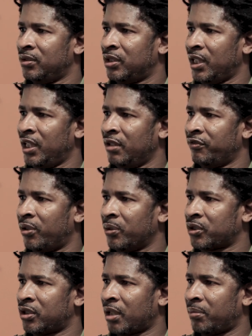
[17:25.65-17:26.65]
to hear
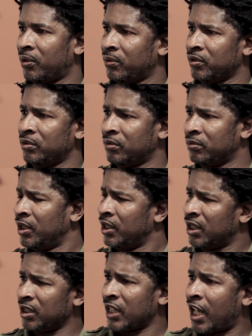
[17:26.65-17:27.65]
folks talk about, you know,
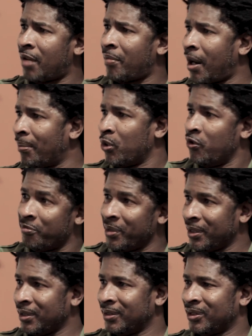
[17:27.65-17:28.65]
get down by movement.